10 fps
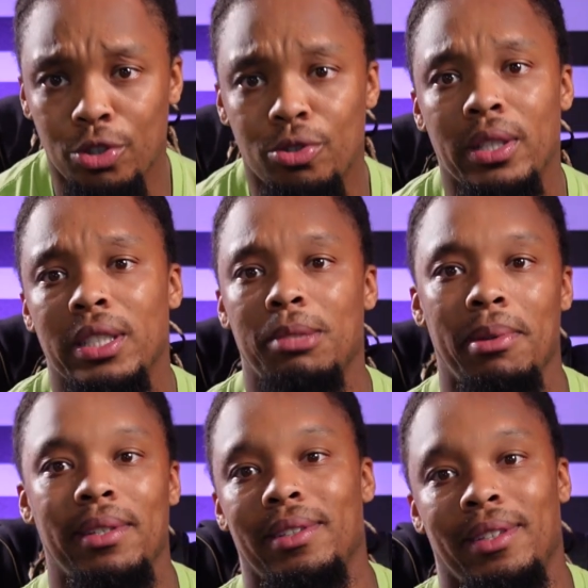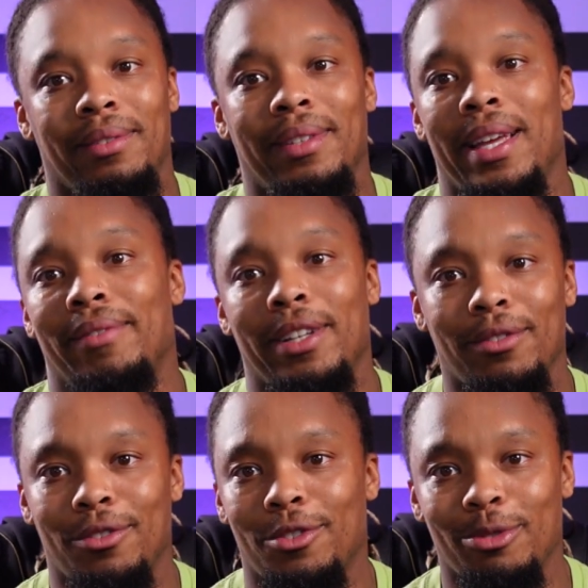The trinity is basically, they have
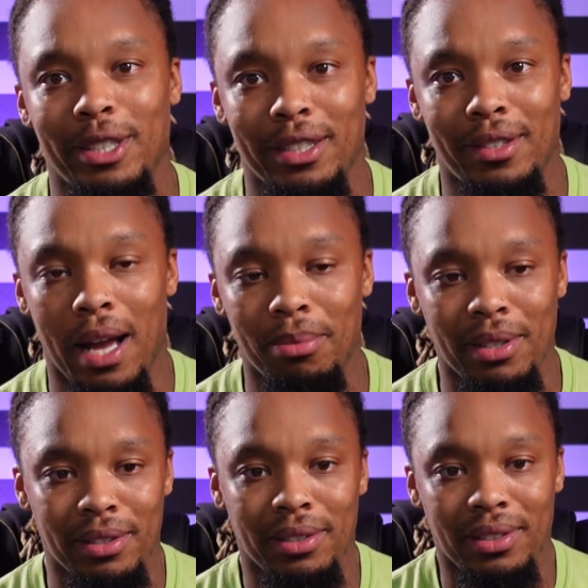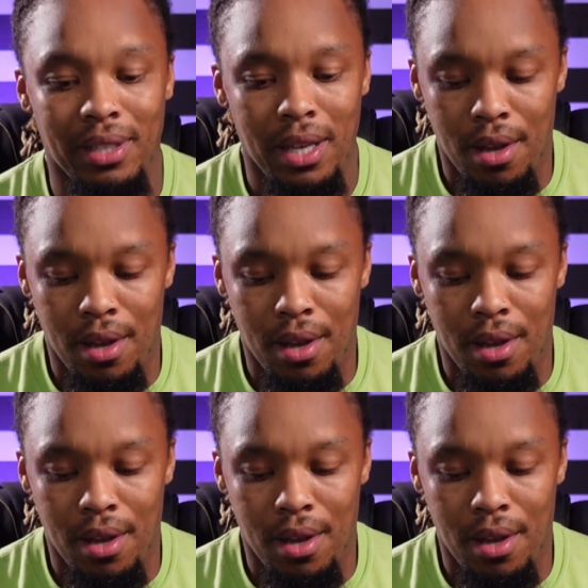like 3 top lenses.